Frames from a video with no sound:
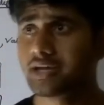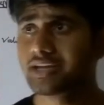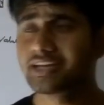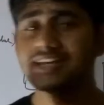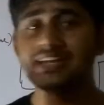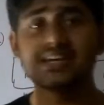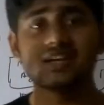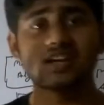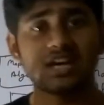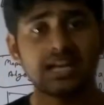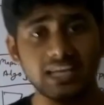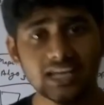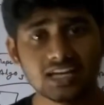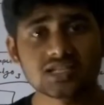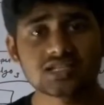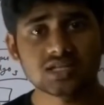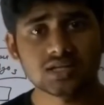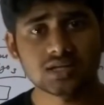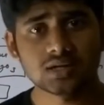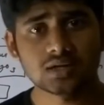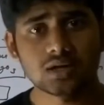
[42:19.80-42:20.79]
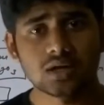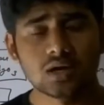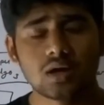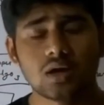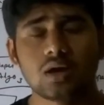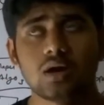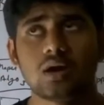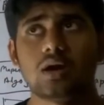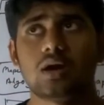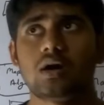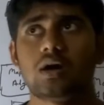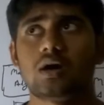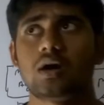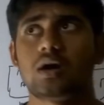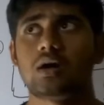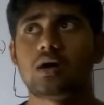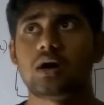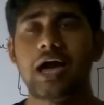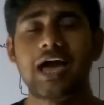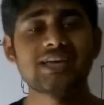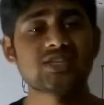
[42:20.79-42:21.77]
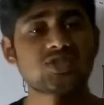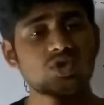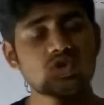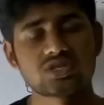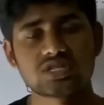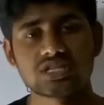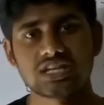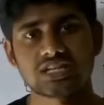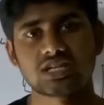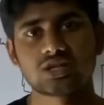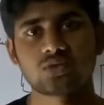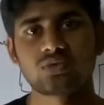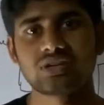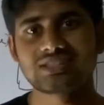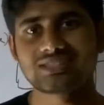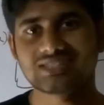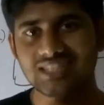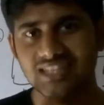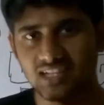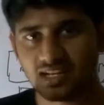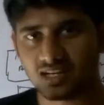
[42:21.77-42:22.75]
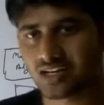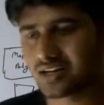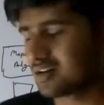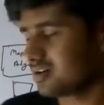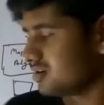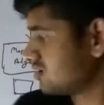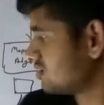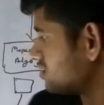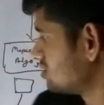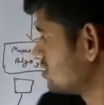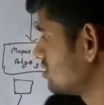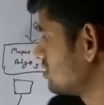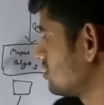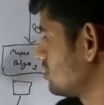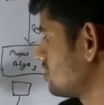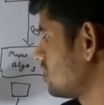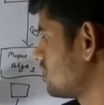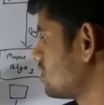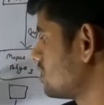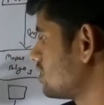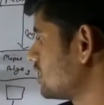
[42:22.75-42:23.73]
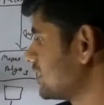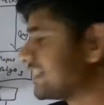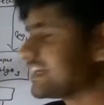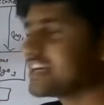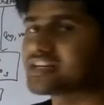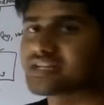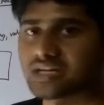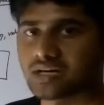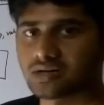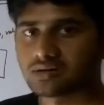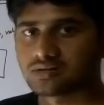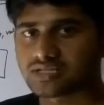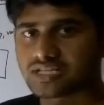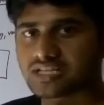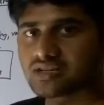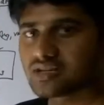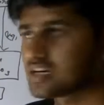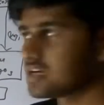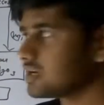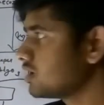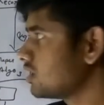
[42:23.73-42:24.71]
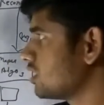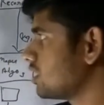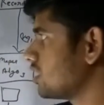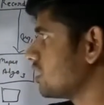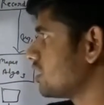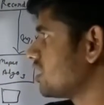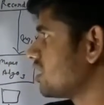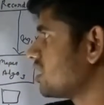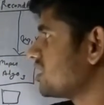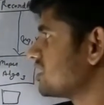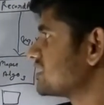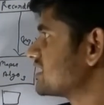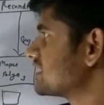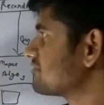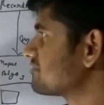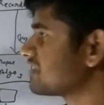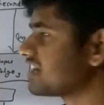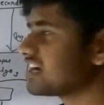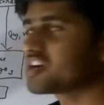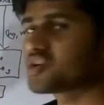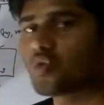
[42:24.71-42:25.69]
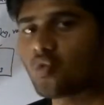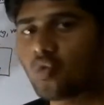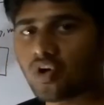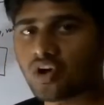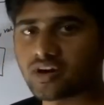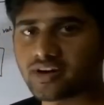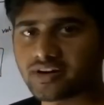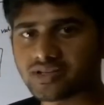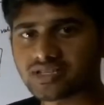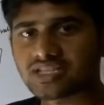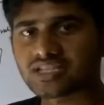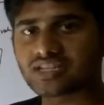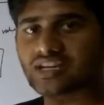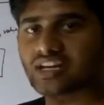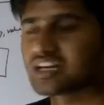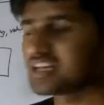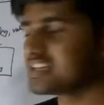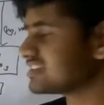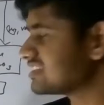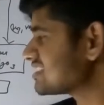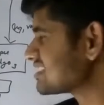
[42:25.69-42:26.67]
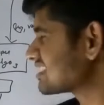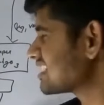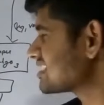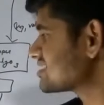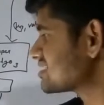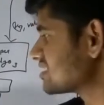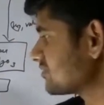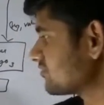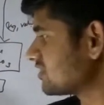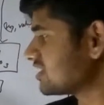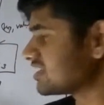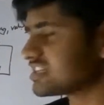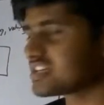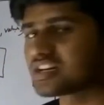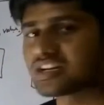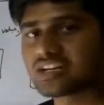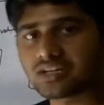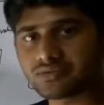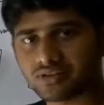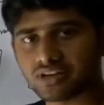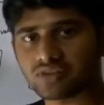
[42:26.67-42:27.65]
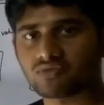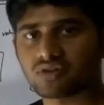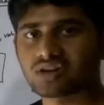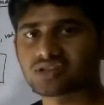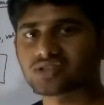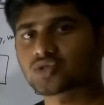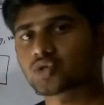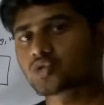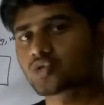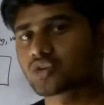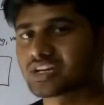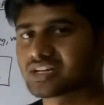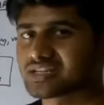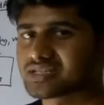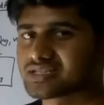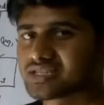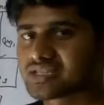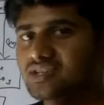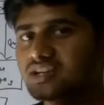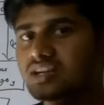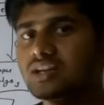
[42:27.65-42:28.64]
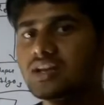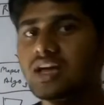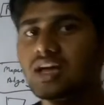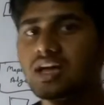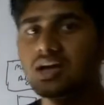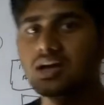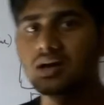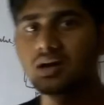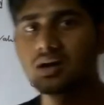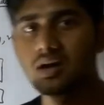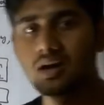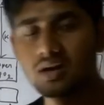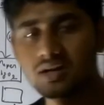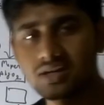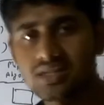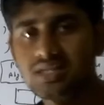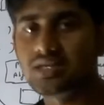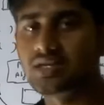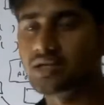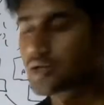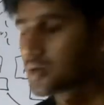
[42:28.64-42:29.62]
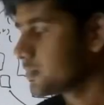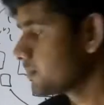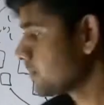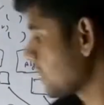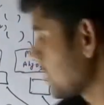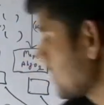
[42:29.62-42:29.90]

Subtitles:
in a collection associated with single data, single different word, single, in this case single different word, so you can do single key.